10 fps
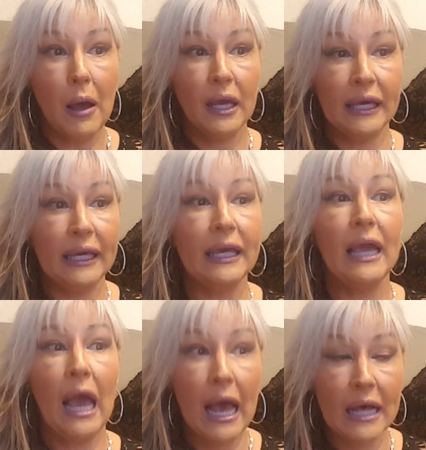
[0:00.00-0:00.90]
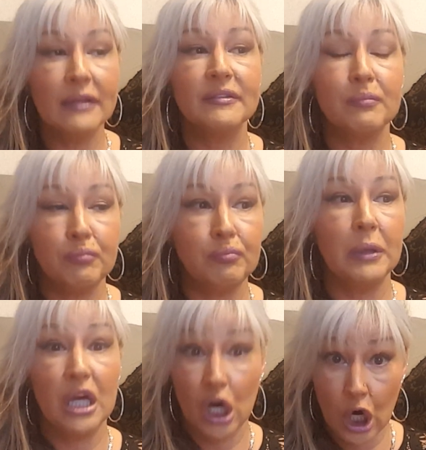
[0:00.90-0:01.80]
he has
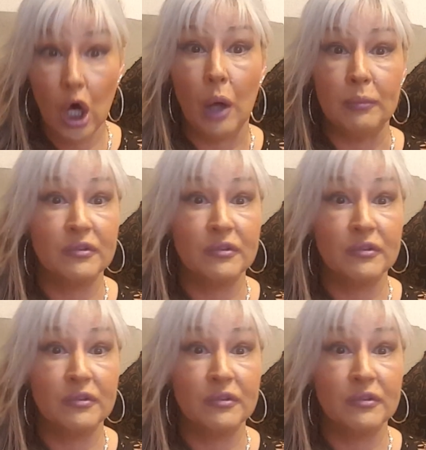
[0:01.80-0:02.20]
become,